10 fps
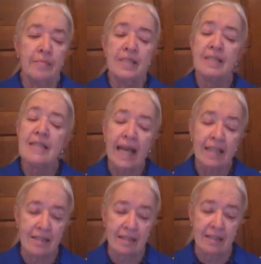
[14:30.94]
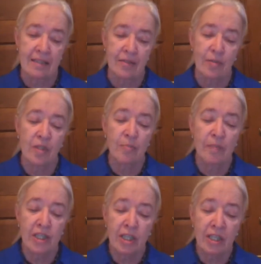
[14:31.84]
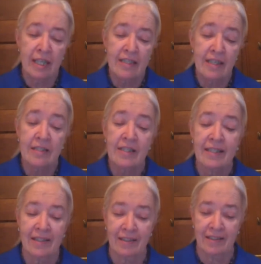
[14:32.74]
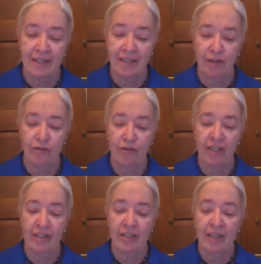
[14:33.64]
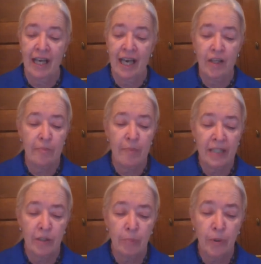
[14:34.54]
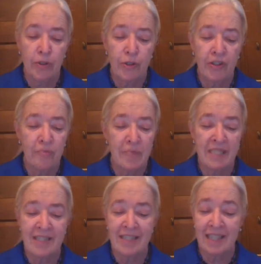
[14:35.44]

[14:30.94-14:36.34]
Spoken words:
Mrs. Ansley was much less articulate than her friend, and her mental portrait of Mrs.